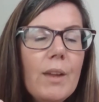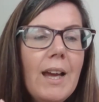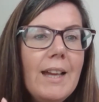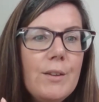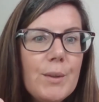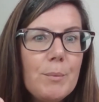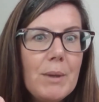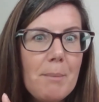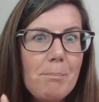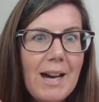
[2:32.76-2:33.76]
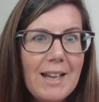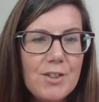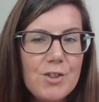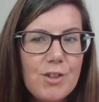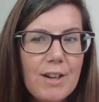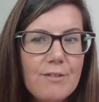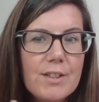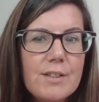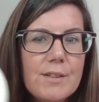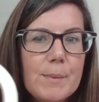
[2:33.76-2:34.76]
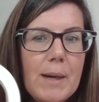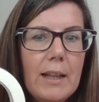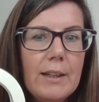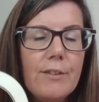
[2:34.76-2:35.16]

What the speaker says: I use it when I'm pattern drafting as well.